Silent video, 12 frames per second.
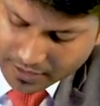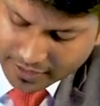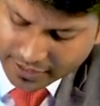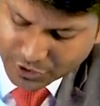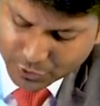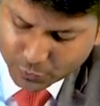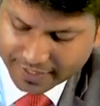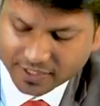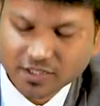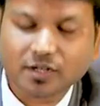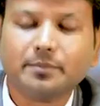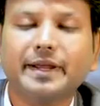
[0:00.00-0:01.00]
These two
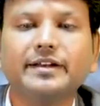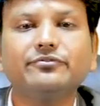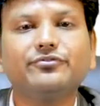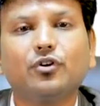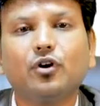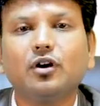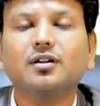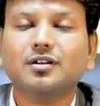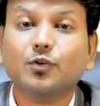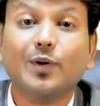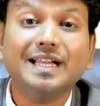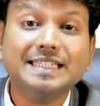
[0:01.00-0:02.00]
tests are meant for
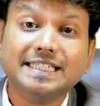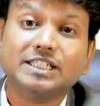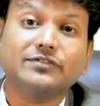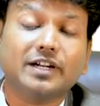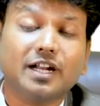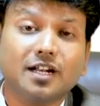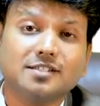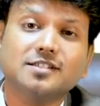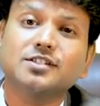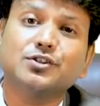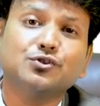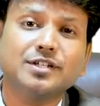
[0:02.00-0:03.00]
qualitative
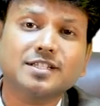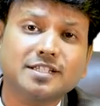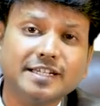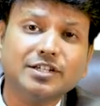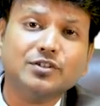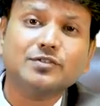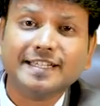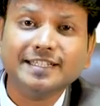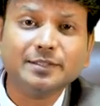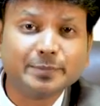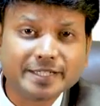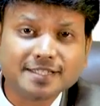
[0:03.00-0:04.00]
analysis. You just need to see
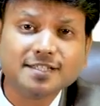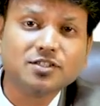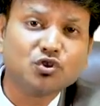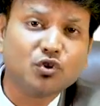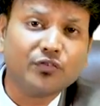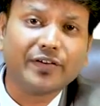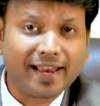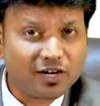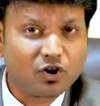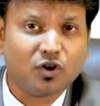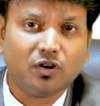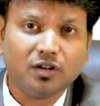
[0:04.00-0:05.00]
the presence of
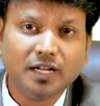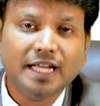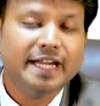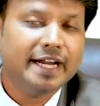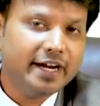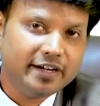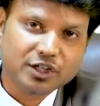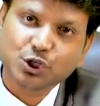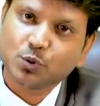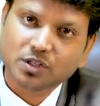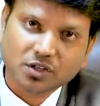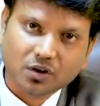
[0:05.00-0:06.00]
alcohol in
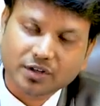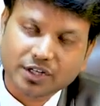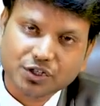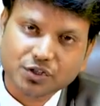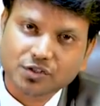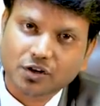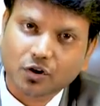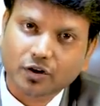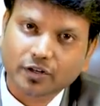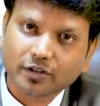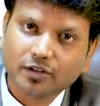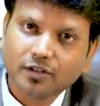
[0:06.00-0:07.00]
tissues or
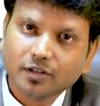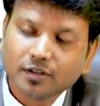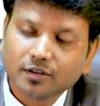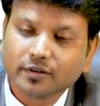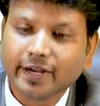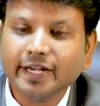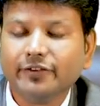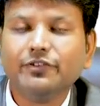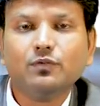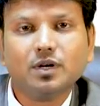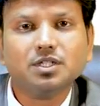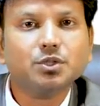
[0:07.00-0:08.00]
not. Right? If
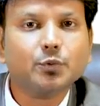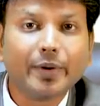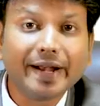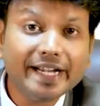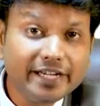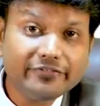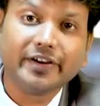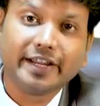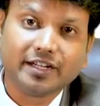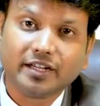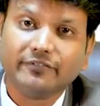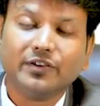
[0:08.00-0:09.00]
you want to quantify
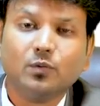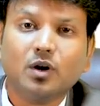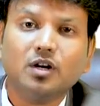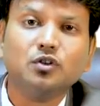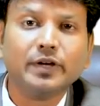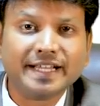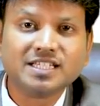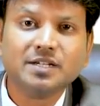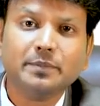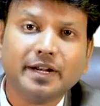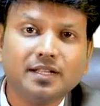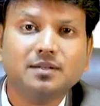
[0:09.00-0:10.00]
it, if you want to
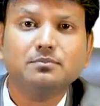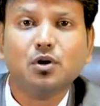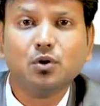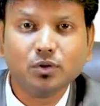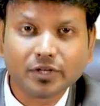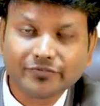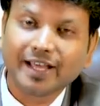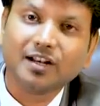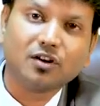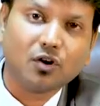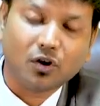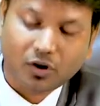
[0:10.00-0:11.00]
estimate the amount of
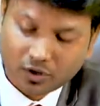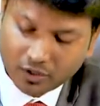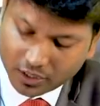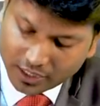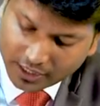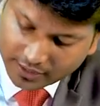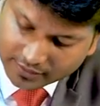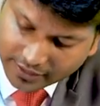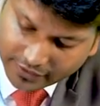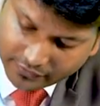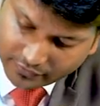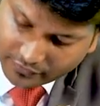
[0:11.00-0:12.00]
alcohol,
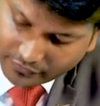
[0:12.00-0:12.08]
then